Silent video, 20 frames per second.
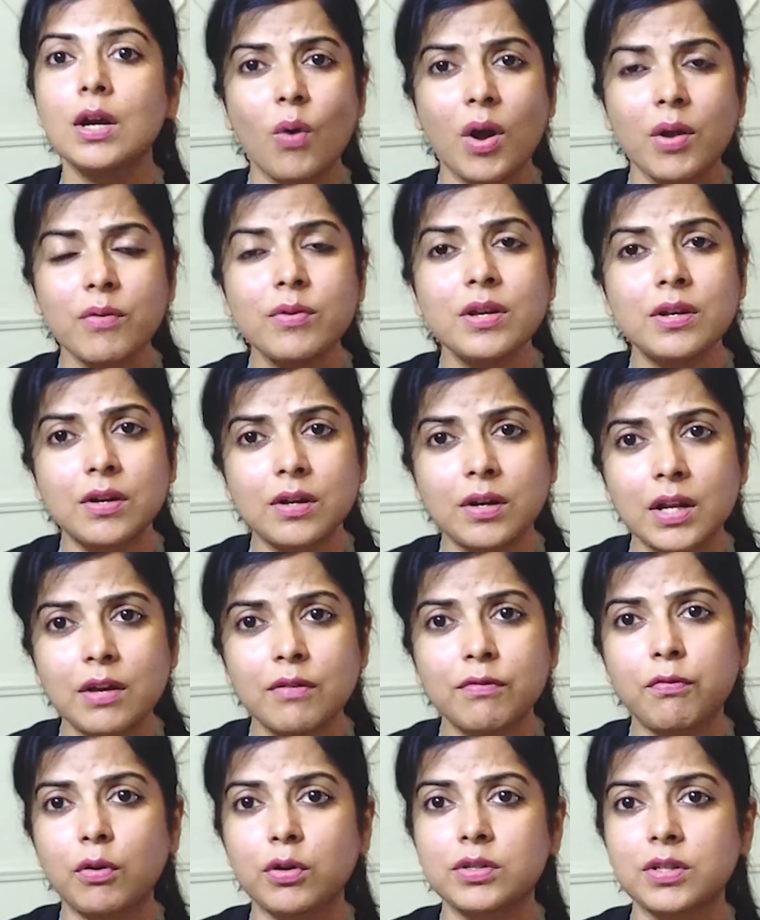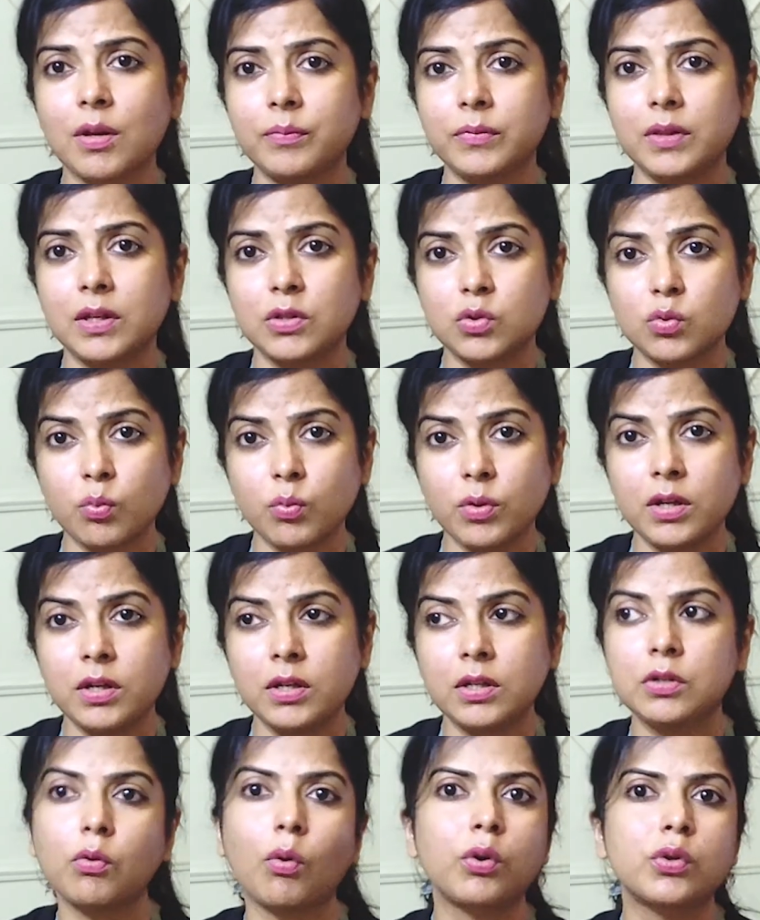Why we crave for something
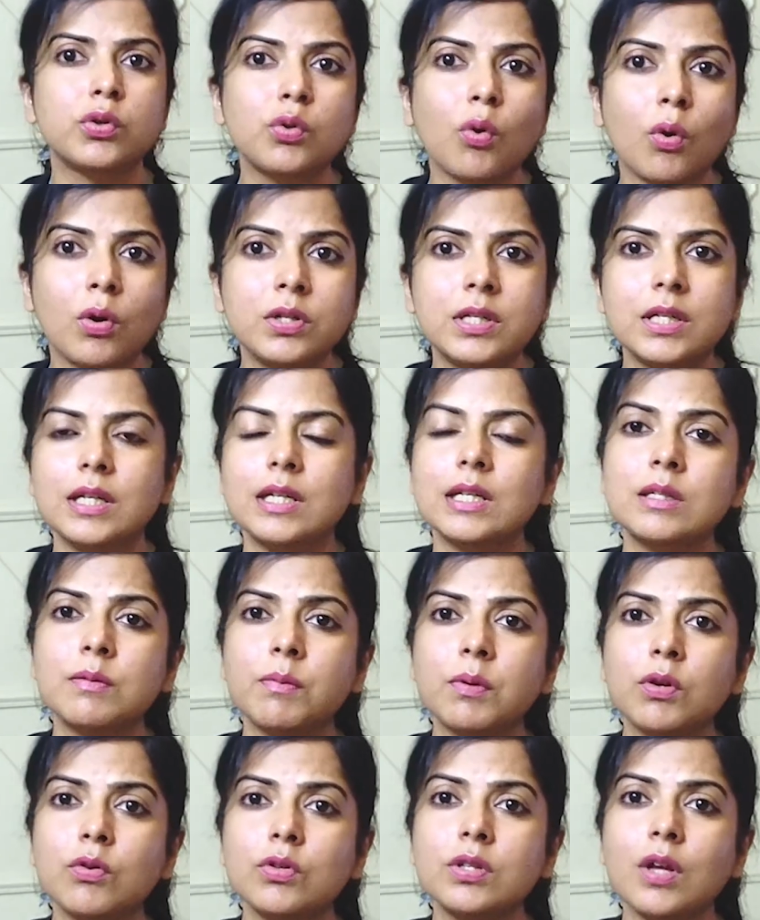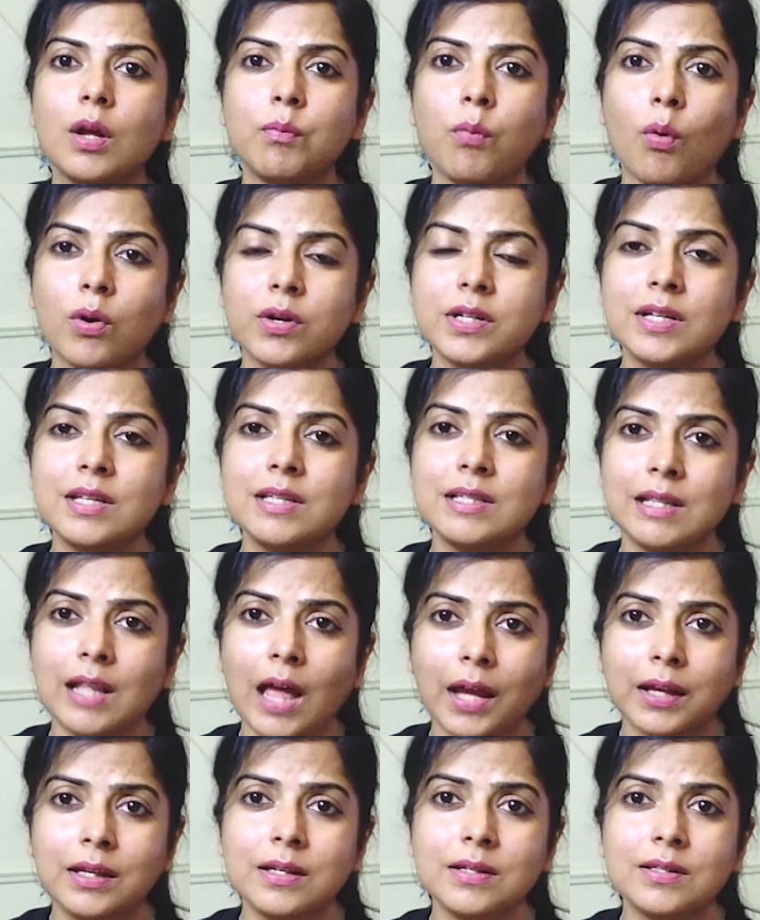sweet or salty is because our body is
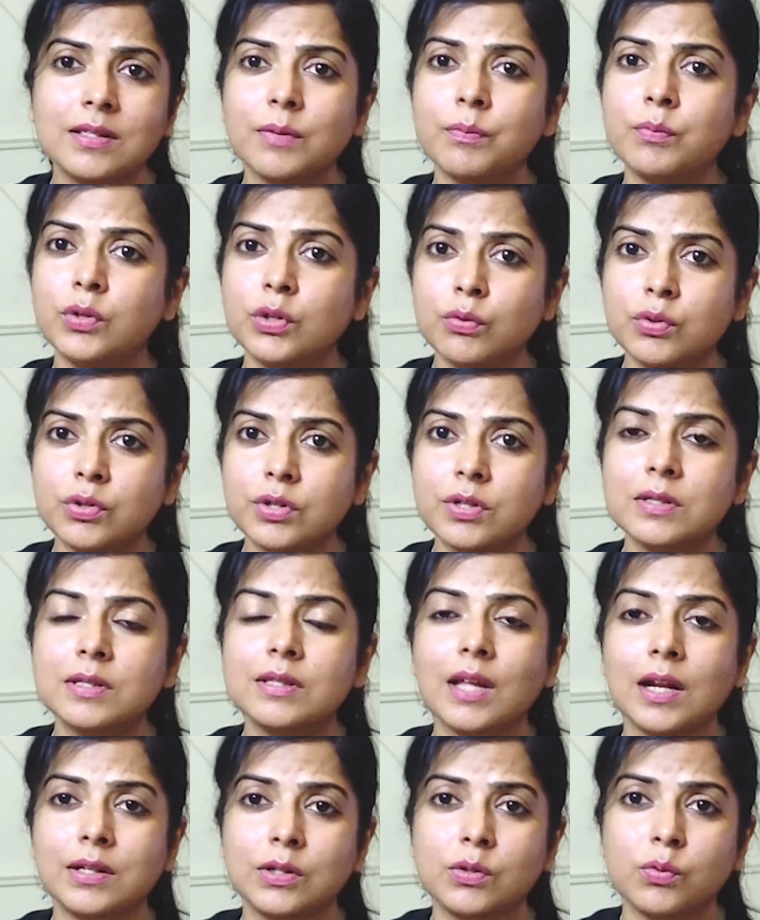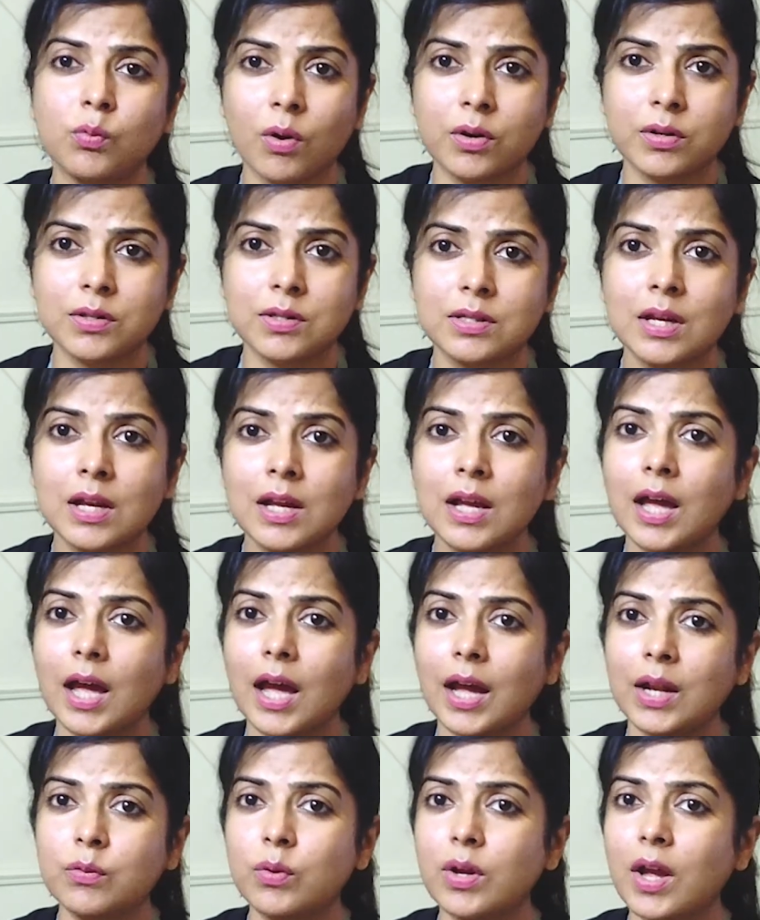lacking some nutrients that it wants,
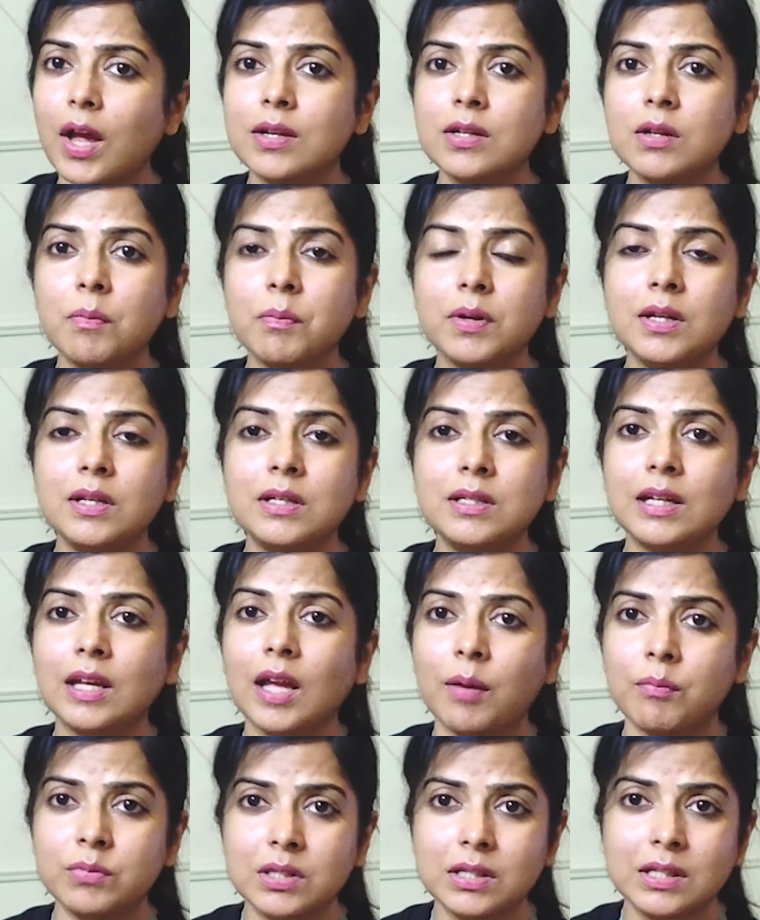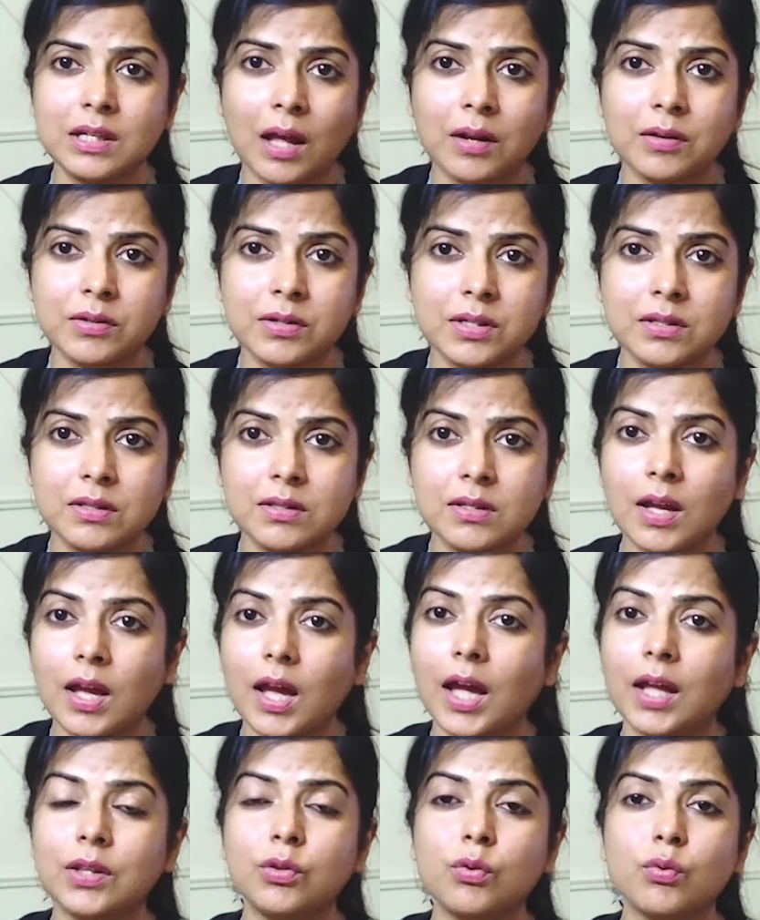and we end up eating empty calories,
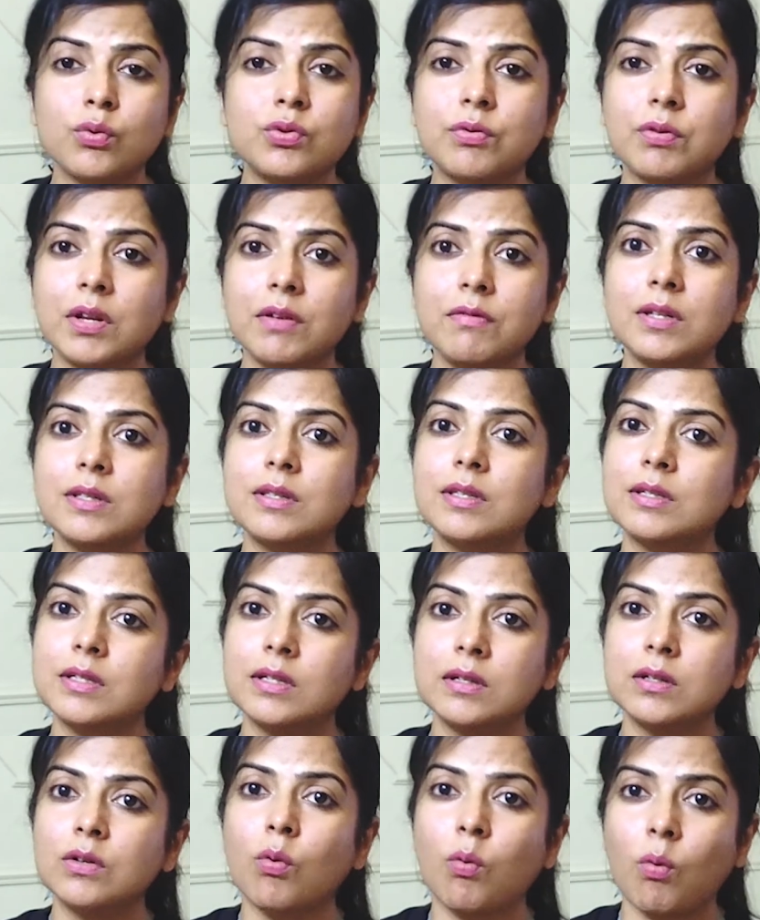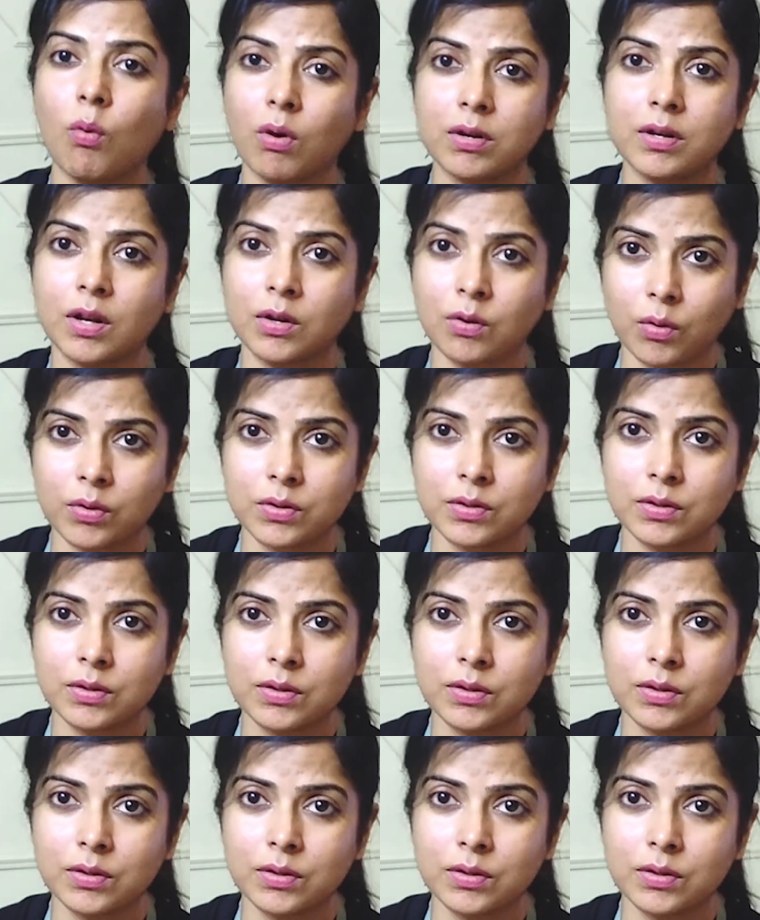and those cravings still go on and on.